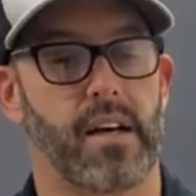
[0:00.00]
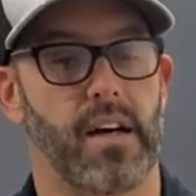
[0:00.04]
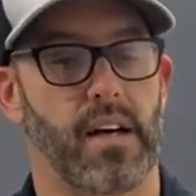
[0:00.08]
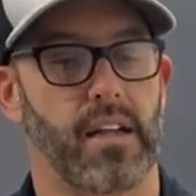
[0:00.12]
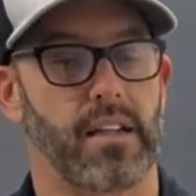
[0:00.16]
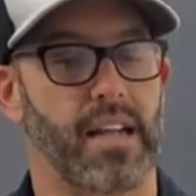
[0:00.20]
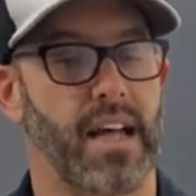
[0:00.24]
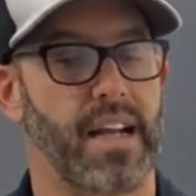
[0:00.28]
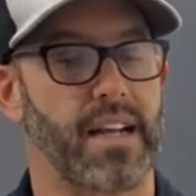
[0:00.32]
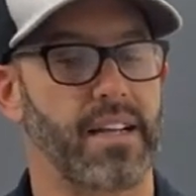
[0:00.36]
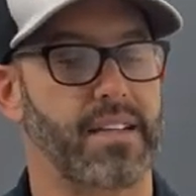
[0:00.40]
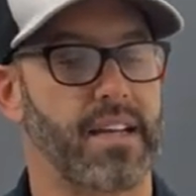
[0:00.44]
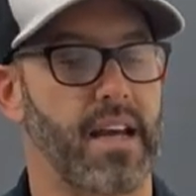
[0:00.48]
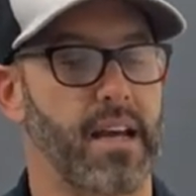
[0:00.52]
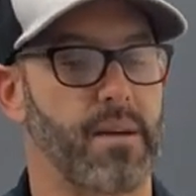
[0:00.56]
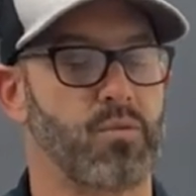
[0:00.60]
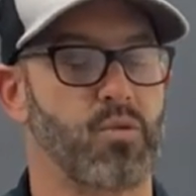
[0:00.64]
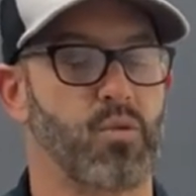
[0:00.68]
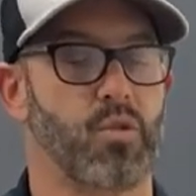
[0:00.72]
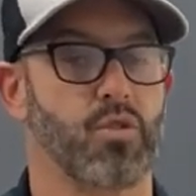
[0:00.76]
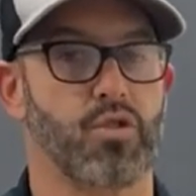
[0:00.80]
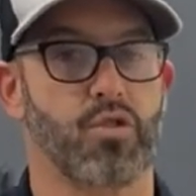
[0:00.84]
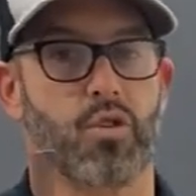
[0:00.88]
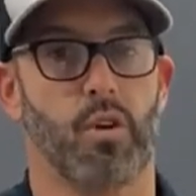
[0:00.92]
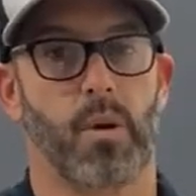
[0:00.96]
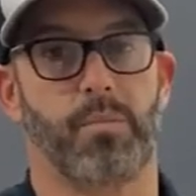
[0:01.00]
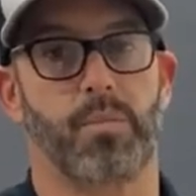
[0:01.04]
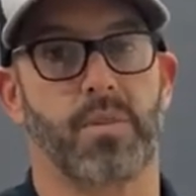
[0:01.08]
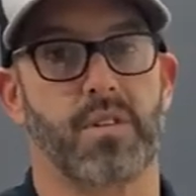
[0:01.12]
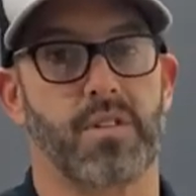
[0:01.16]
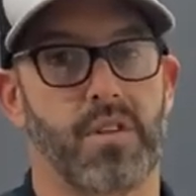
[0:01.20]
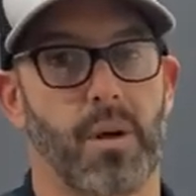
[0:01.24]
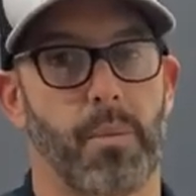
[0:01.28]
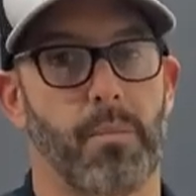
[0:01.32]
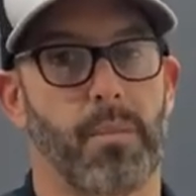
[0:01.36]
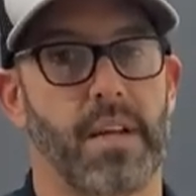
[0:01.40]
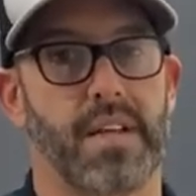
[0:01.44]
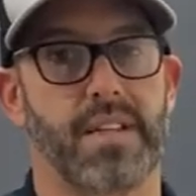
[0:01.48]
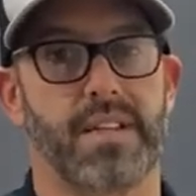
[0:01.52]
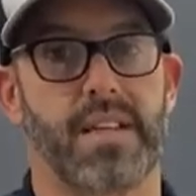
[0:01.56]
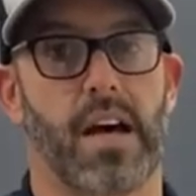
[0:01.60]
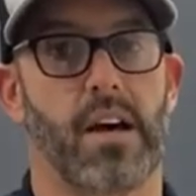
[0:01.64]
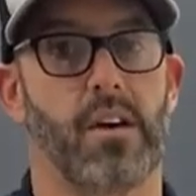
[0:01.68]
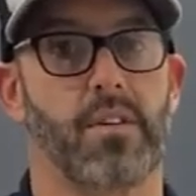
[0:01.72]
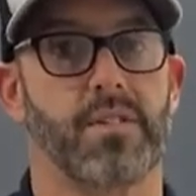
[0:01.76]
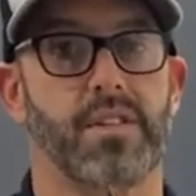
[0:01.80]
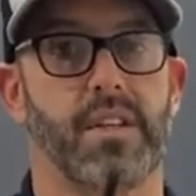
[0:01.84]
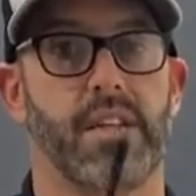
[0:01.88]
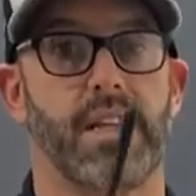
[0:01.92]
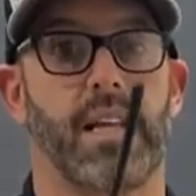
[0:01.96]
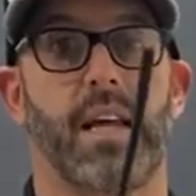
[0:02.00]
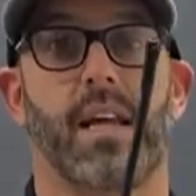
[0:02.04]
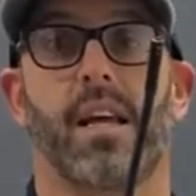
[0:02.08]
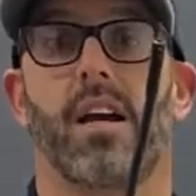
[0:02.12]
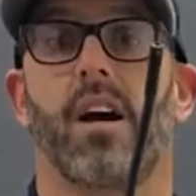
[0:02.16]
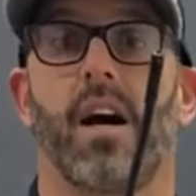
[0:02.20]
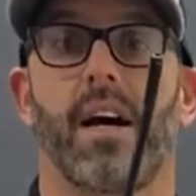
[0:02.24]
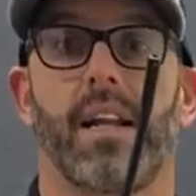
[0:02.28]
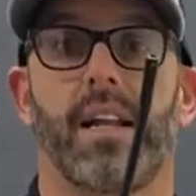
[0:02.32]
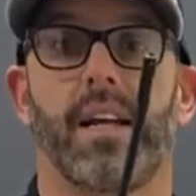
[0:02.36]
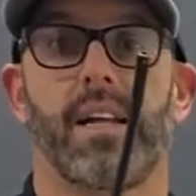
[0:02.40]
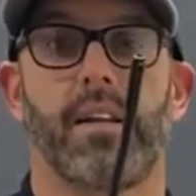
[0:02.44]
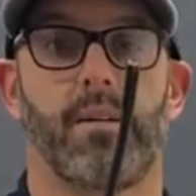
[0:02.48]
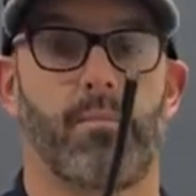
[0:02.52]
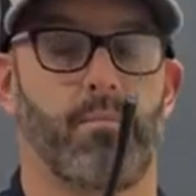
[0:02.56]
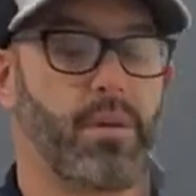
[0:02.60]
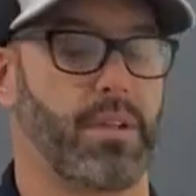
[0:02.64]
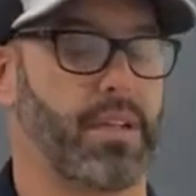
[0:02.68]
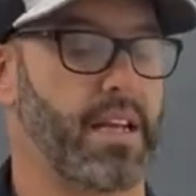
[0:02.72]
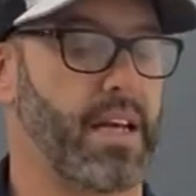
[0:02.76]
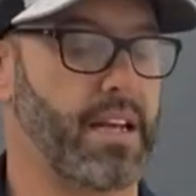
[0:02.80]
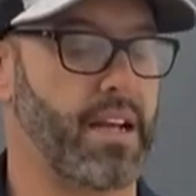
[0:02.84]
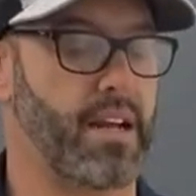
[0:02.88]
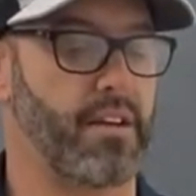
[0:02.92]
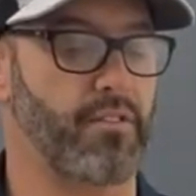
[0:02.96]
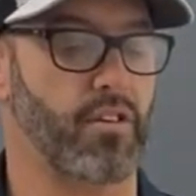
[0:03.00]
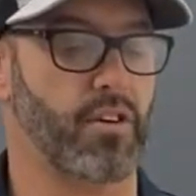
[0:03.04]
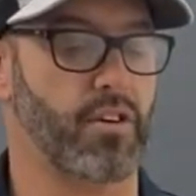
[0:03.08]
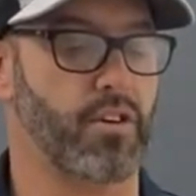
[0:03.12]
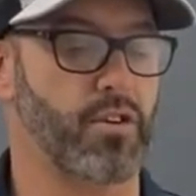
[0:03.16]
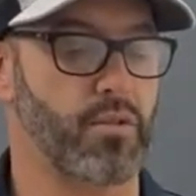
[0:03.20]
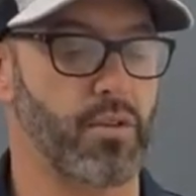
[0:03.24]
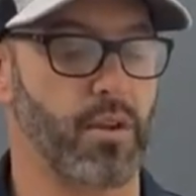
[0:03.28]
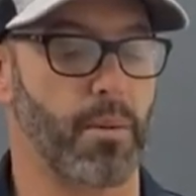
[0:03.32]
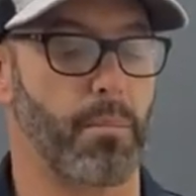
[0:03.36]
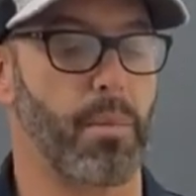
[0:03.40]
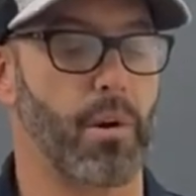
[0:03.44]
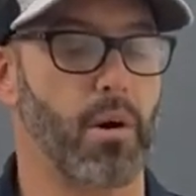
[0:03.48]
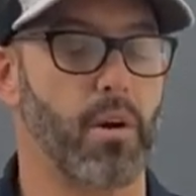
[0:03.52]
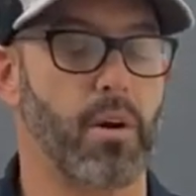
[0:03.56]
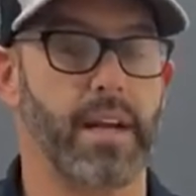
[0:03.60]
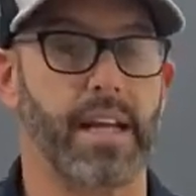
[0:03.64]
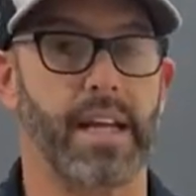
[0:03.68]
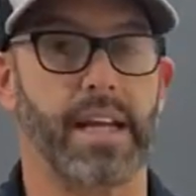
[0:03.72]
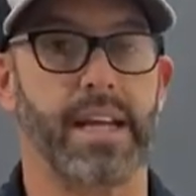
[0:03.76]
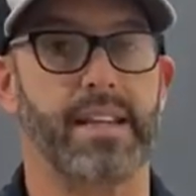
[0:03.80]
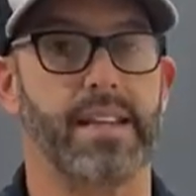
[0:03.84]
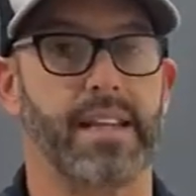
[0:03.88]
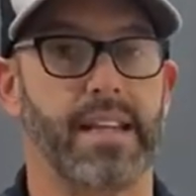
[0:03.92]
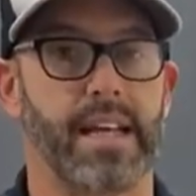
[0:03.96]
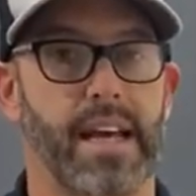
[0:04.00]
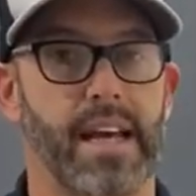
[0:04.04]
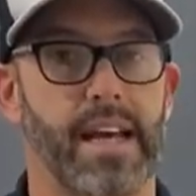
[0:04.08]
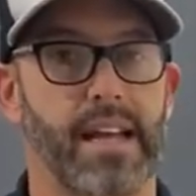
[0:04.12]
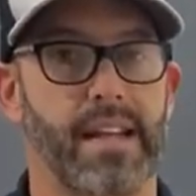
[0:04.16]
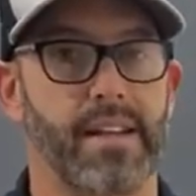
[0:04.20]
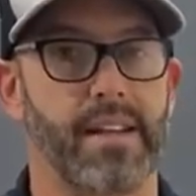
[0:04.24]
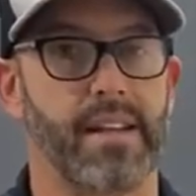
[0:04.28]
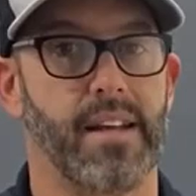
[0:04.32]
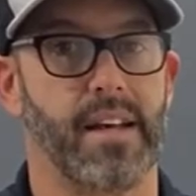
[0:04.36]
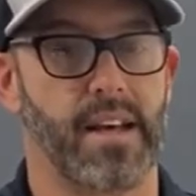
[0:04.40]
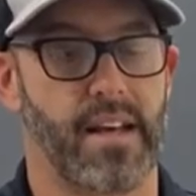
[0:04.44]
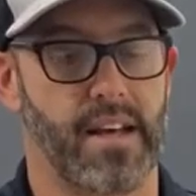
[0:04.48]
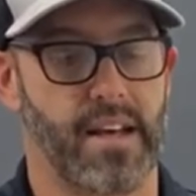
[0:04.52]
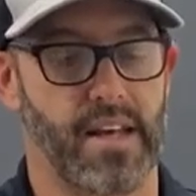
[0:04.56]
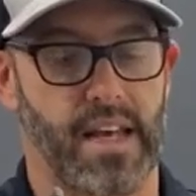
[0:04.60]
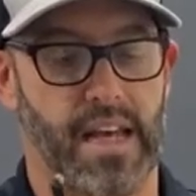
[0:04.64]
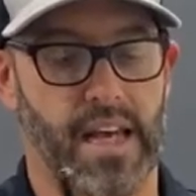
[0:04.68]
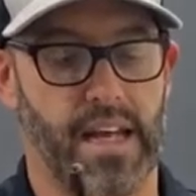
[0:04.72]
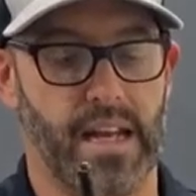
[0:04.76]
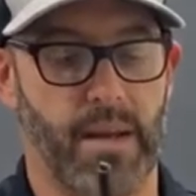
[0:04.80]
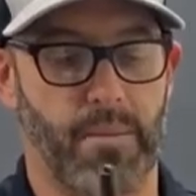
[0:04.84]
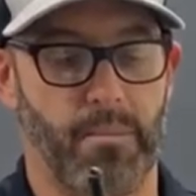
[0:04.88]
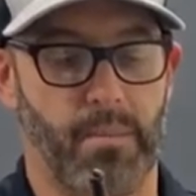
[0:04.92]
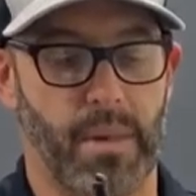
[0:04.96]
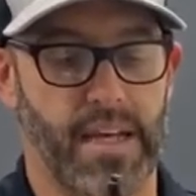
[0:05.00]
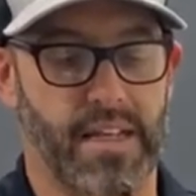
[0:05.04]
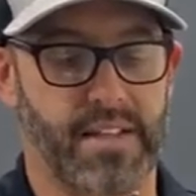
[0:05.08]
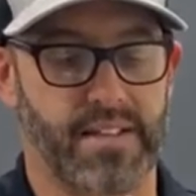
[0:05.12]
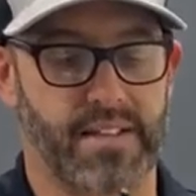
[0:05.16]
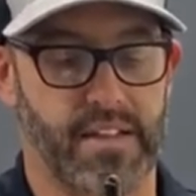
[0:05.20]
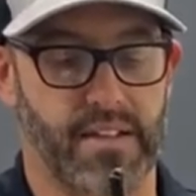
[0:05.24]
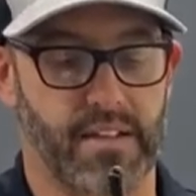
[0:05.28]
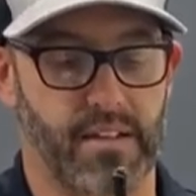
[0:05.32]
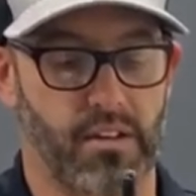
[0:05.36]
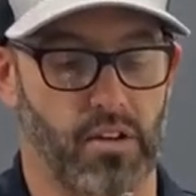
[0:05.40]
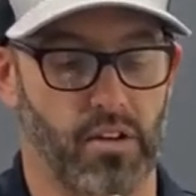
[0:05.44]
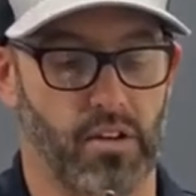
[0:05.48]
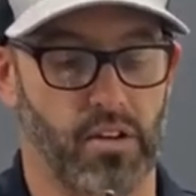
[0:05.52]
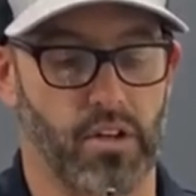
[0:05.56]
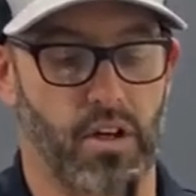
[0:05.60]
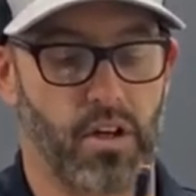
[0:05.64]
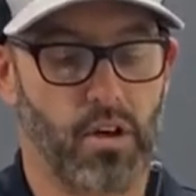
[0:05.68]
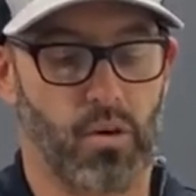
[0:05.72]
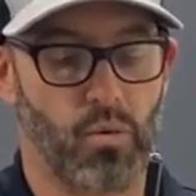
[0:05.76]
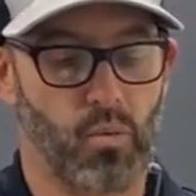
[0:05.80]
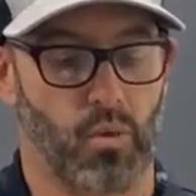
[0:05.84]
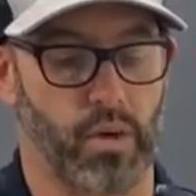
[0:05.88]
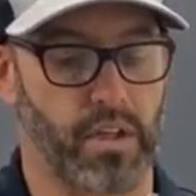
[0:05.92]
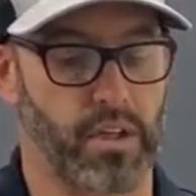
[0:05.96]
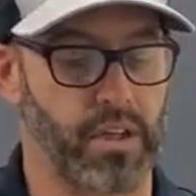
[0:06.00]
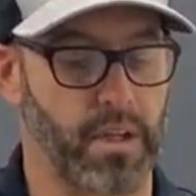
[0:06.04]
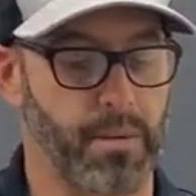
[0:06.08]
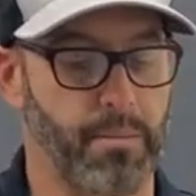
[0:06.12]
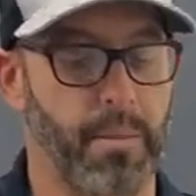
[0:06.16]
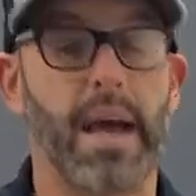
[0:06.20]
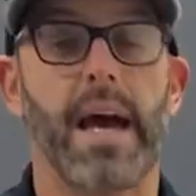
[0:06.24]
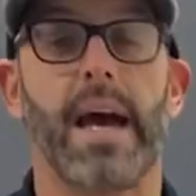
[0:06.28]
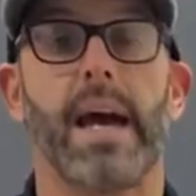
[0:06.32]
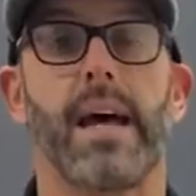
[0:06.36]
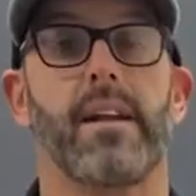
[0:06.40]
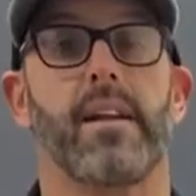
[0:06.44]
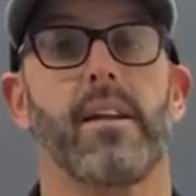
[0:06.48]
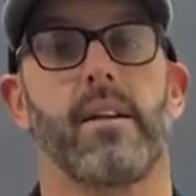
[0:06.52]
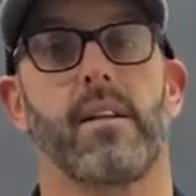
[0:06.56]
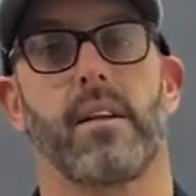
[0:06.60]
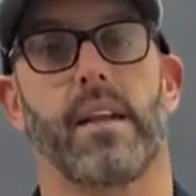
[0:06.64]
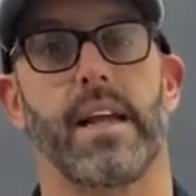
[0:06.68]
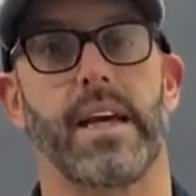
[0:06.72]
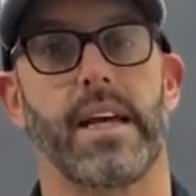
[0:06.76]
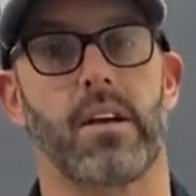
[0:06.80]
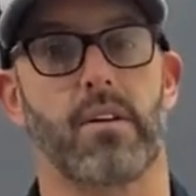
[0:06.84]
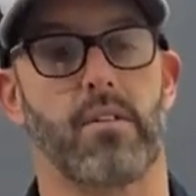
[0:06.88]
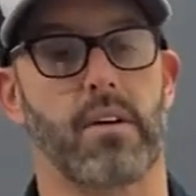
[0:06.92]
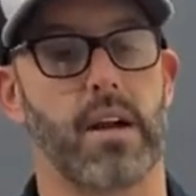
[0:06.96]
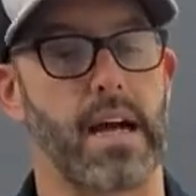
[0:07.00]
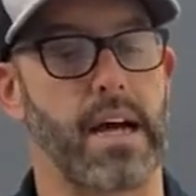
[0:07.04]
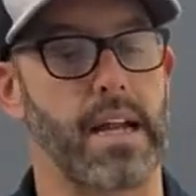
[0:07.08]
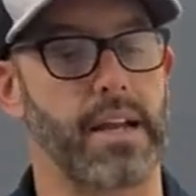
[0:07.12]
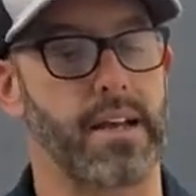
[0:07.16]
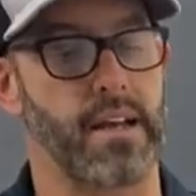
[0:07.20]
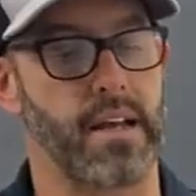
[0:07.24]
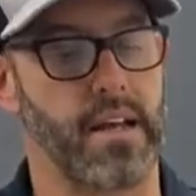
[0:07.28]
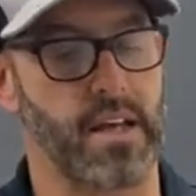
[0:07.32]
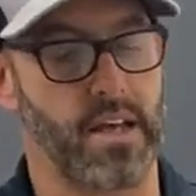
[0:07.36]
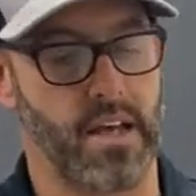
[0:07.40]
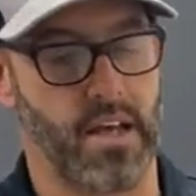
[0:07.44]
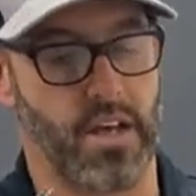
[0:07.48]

A lot of times we'll show up to somebody's house and they cut it, but they never do the burning at the end, and it makes it look really bad later on.